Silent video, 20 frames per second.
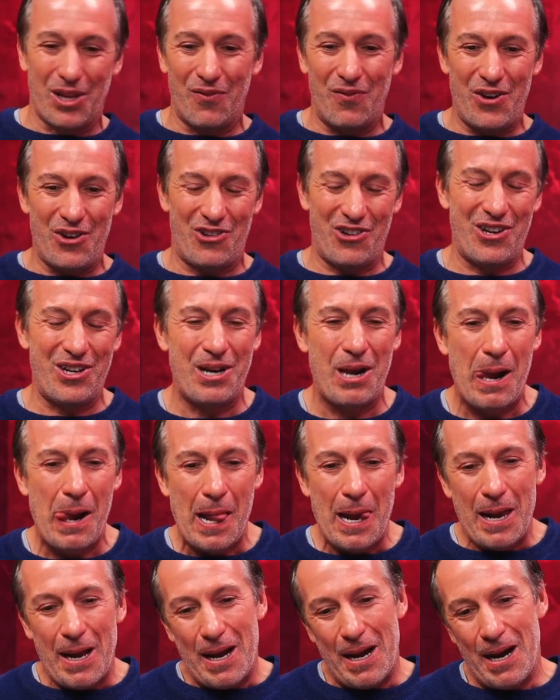vision
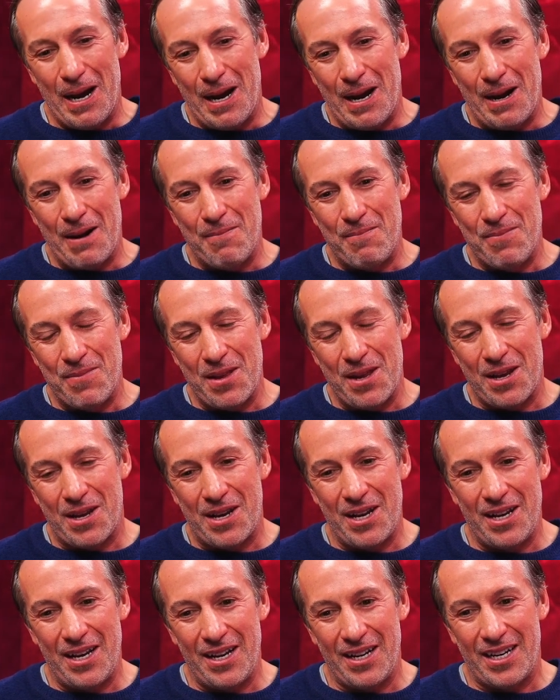
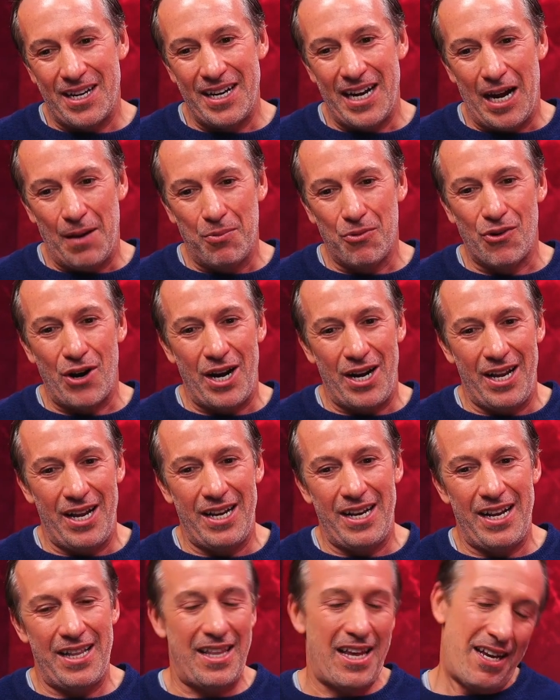can operate
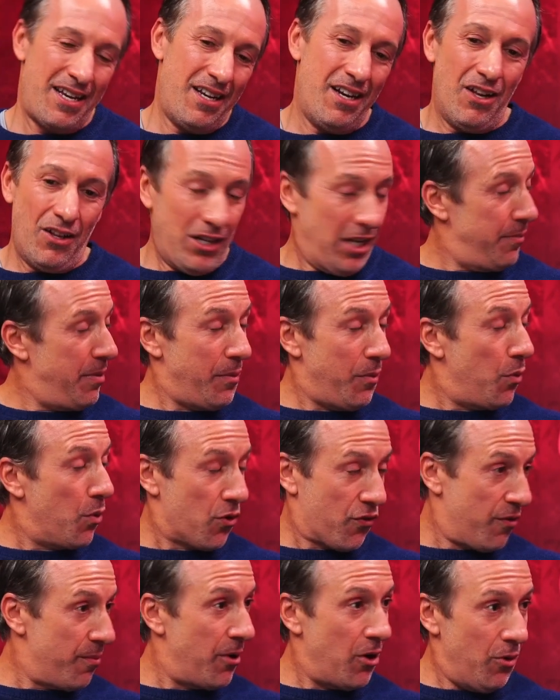in. And then, a lot of people
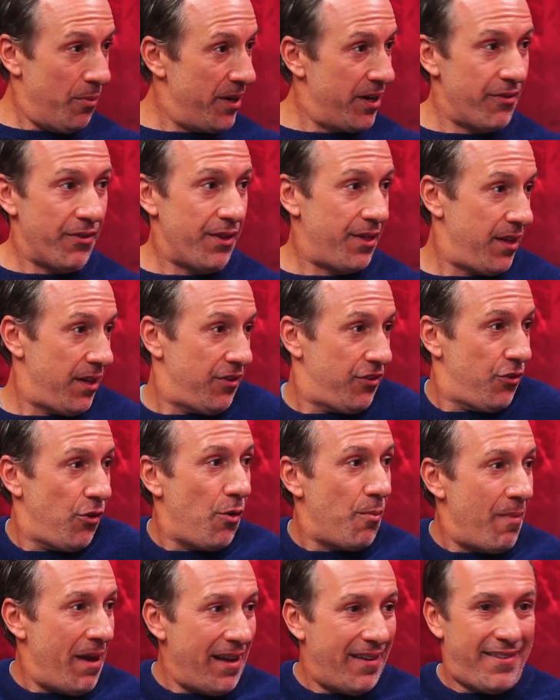work from home and everything. So
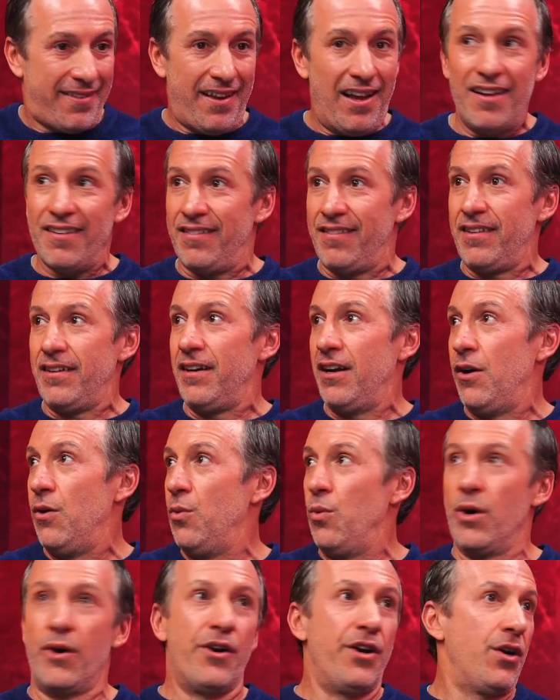it makes sense.
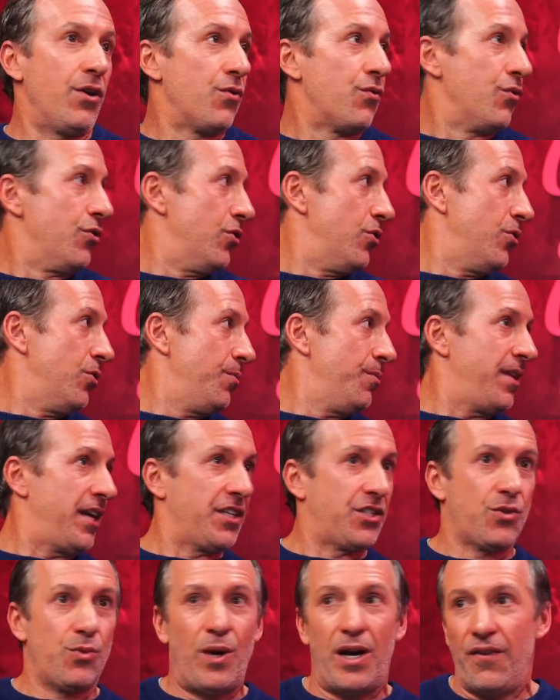We're in a room
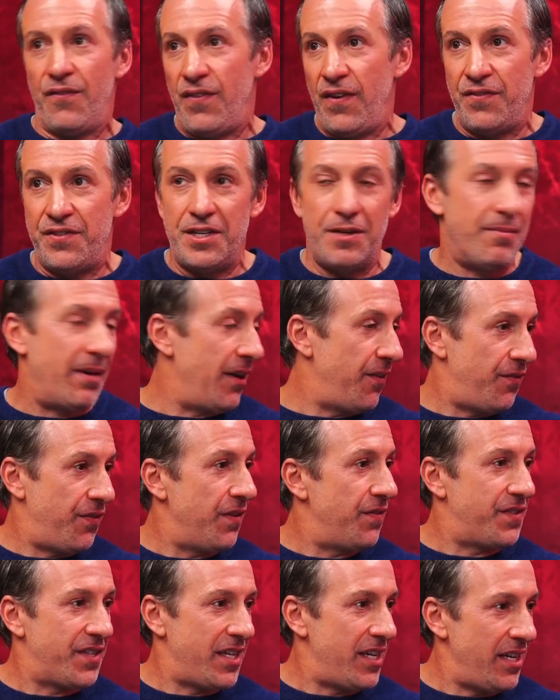that's 15 by
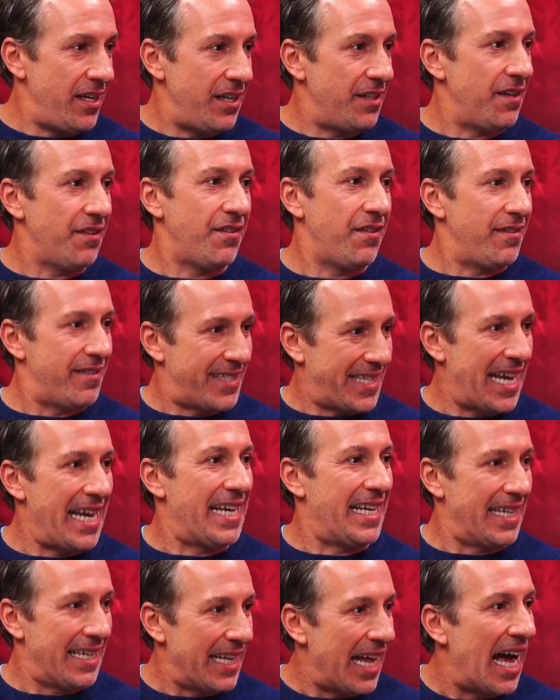15. It doesn't
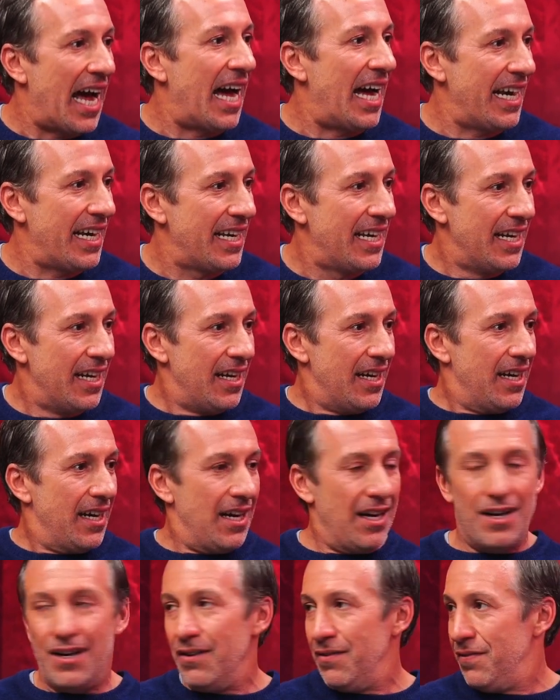take a lot
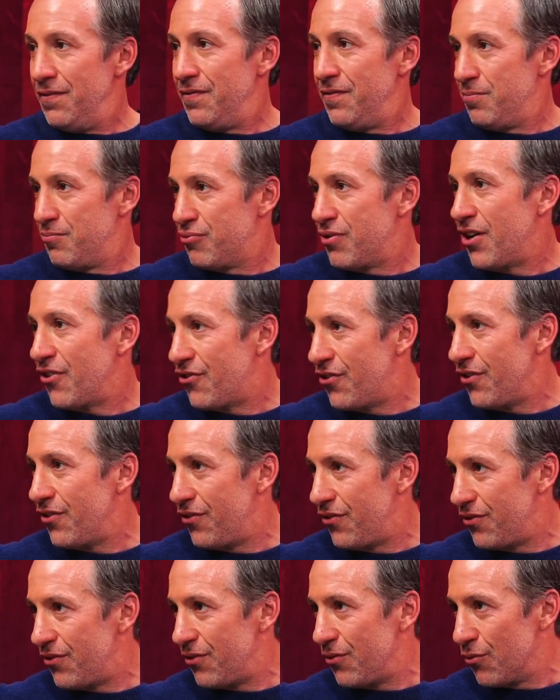of
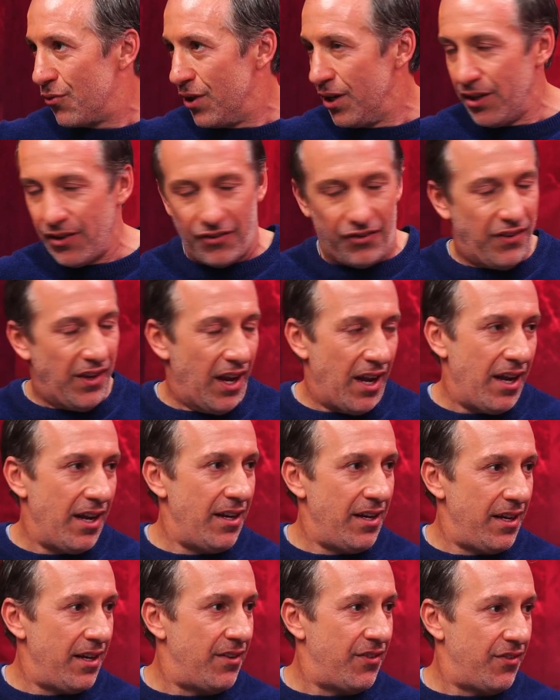precious real
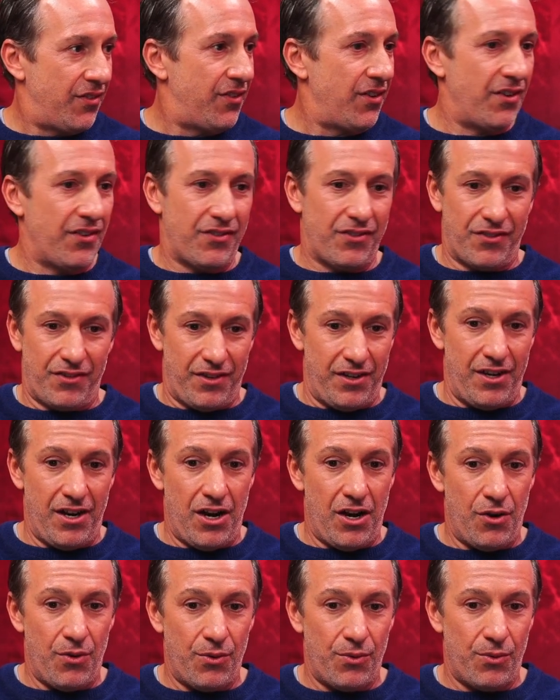estate. It's just,
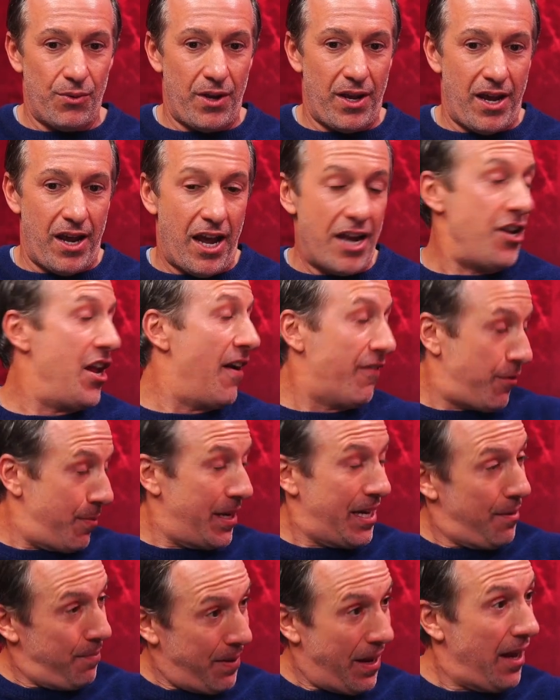and you have to be
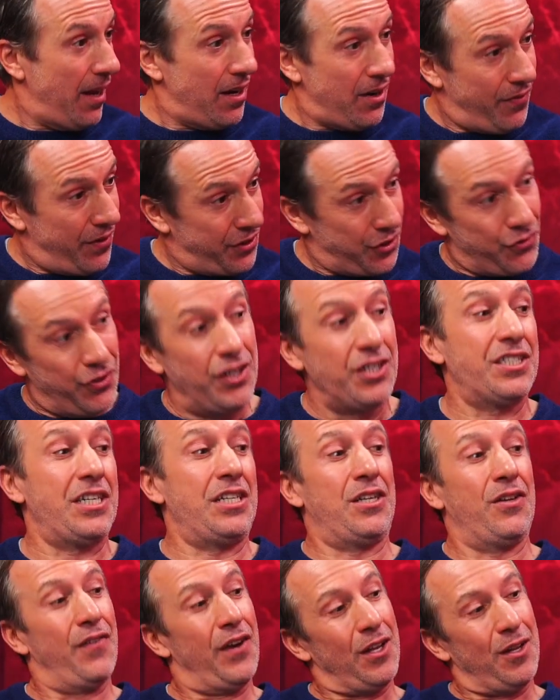competitive as a real
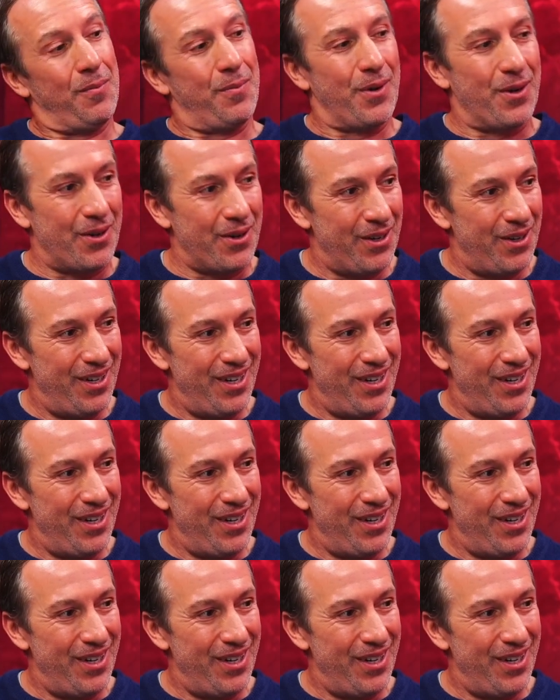estate developer.